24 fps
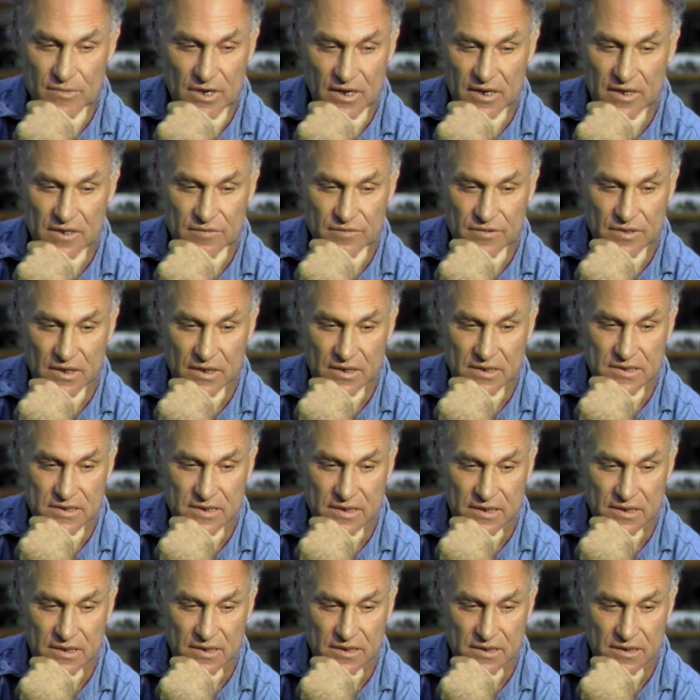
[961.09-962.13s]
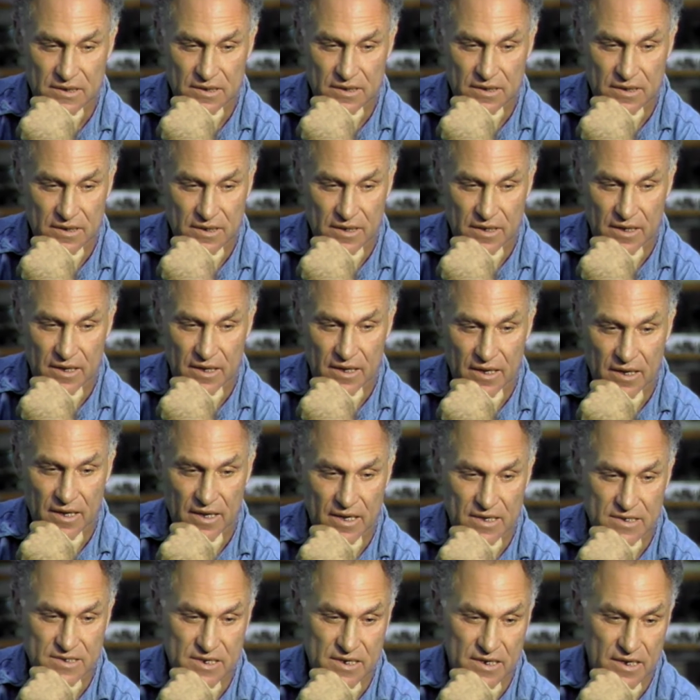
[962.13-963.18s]
kind of content
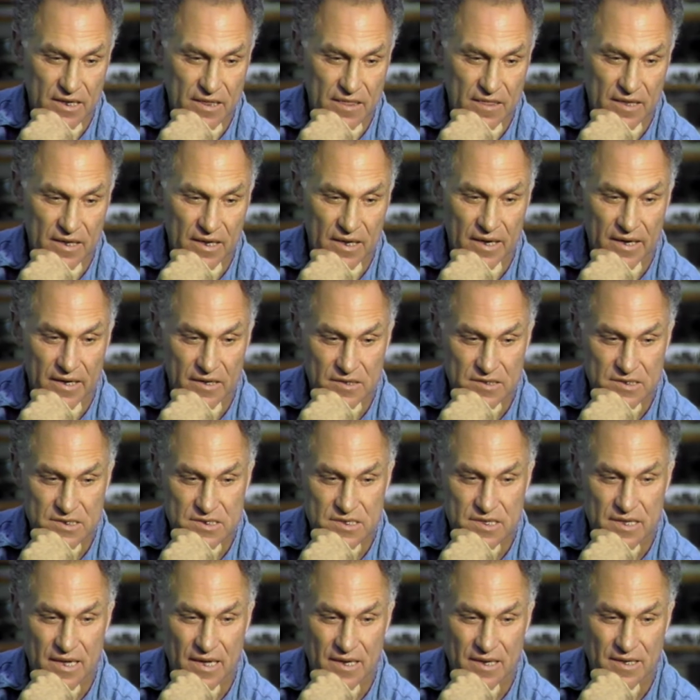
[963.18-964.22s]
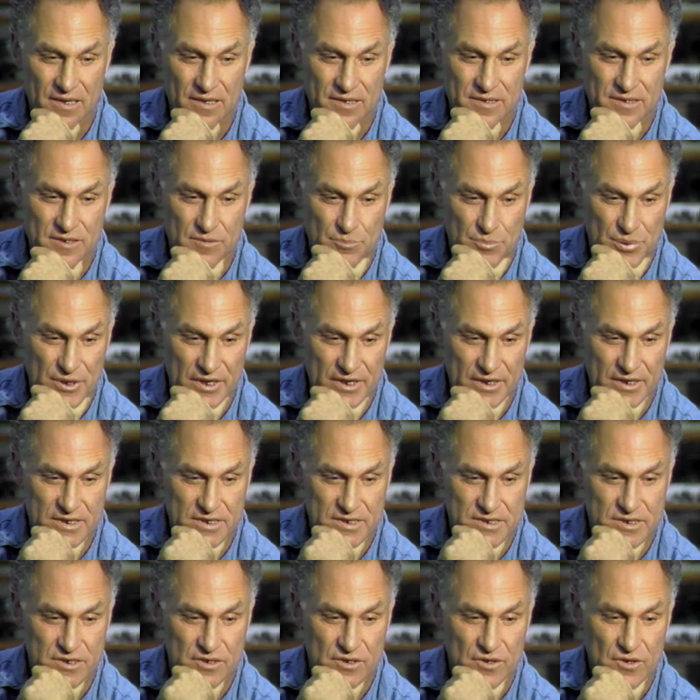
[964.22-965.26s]
as anything else that
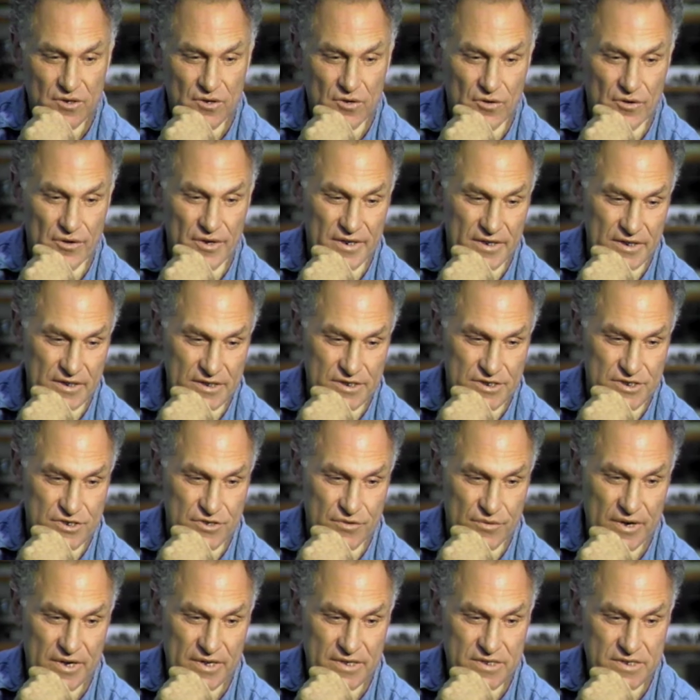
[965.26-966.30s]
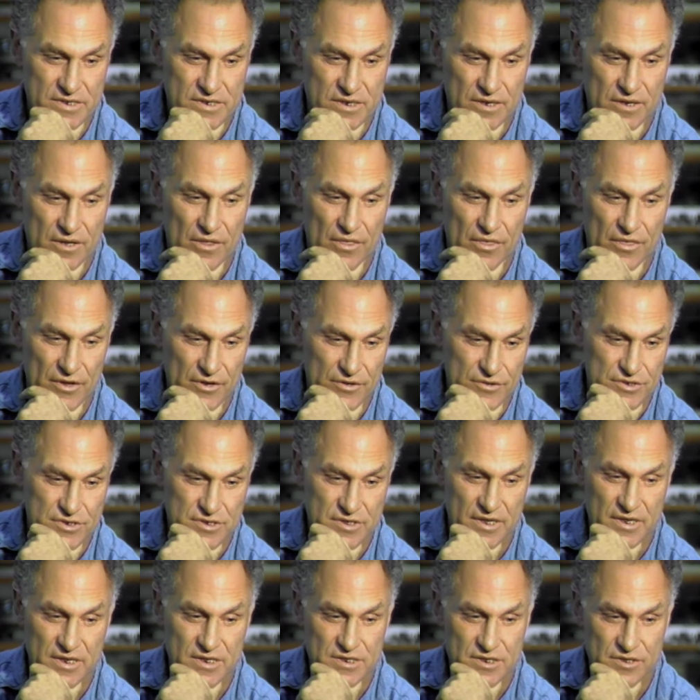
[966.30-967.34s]
depicts or illustrates those
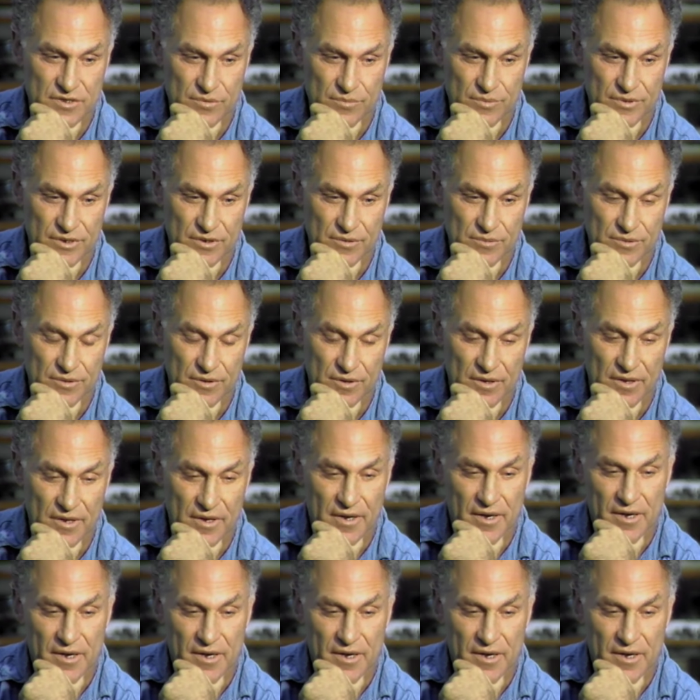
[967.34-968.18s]
things in the real world?